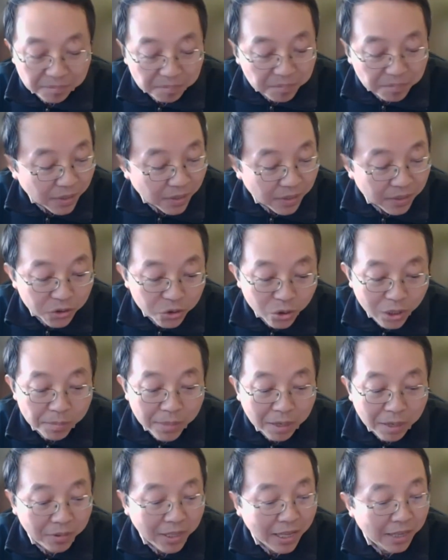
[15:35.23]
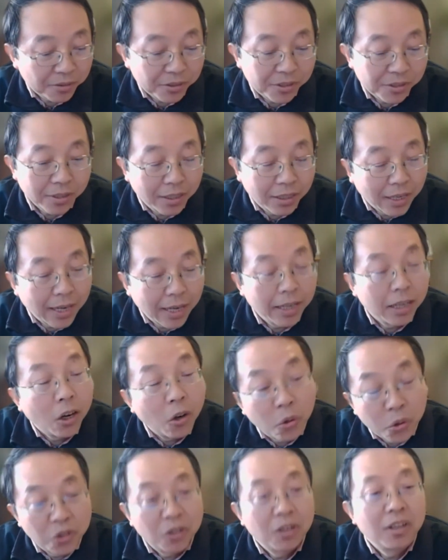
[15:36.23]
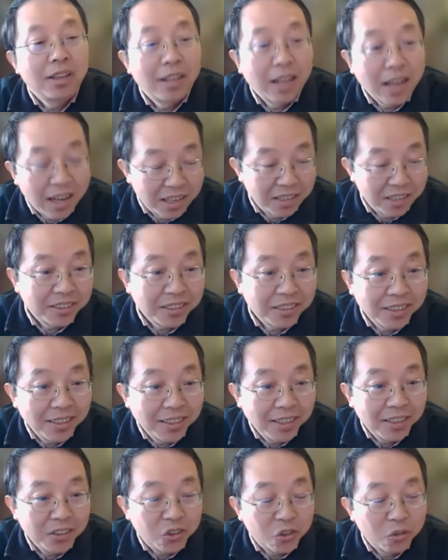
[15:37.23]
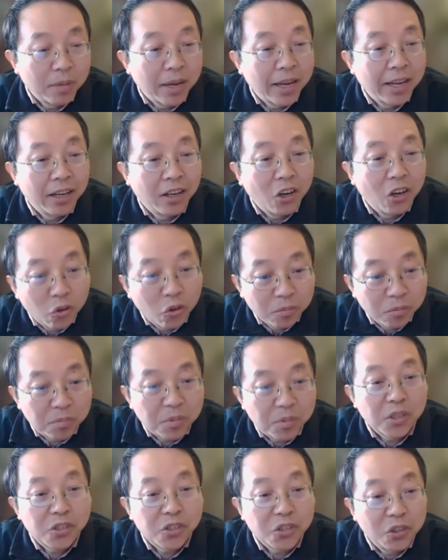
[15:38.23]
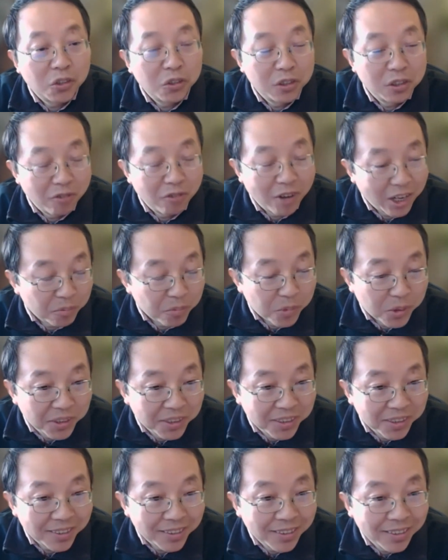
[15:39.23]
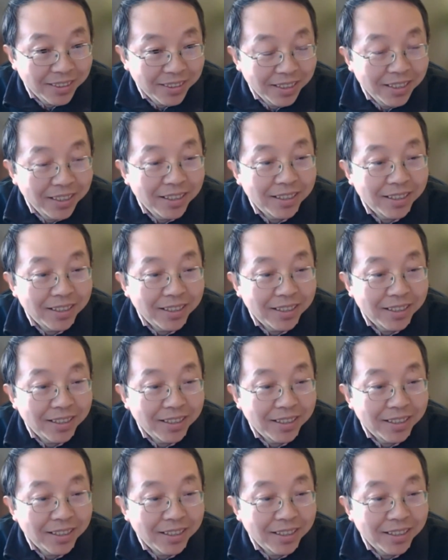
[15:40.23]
Yeah. And Tram, I would like to say I owe you a lot to my own personal development.